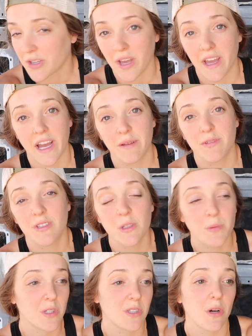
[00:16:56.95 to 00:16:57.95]
Okay, I'm
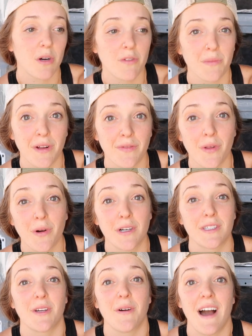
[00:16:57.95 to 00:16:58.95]
super stoked for my
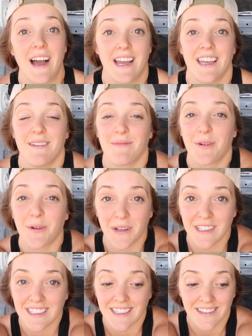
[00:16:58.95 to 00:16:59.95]
floor, so I am
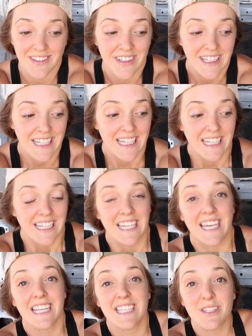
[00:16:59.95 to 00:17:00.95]
going to
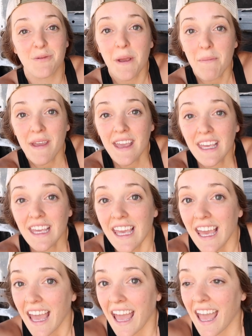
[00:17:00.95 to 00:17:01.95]
get sweeping
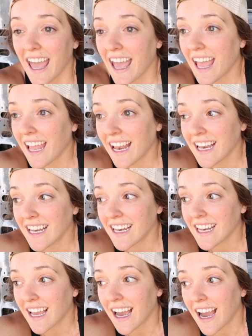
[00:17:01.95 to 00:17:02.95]

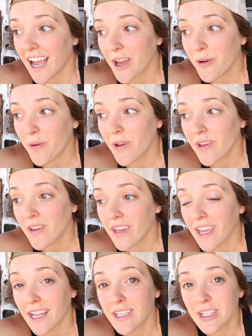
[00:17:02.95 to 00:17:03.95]
and I will
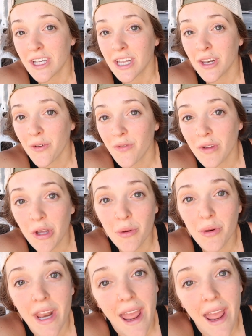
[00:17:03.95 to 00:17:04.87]
catch you in a few